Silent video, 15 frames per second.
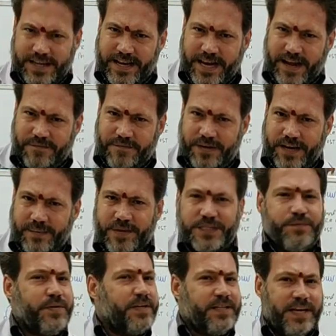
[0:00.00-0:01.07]
the left
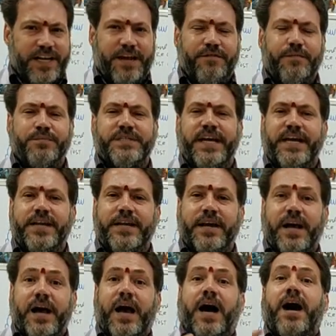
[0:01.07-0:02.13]
hemisphere, the left
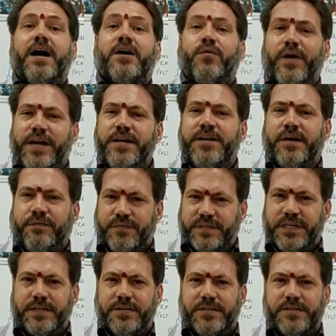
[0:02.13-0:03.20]
brain, are quite
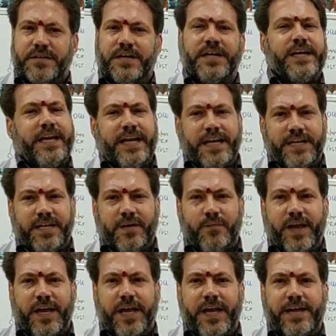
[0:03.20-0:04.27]
different in the
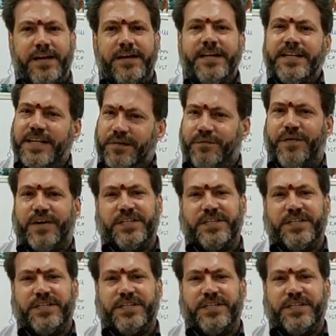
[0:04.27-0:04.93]
way they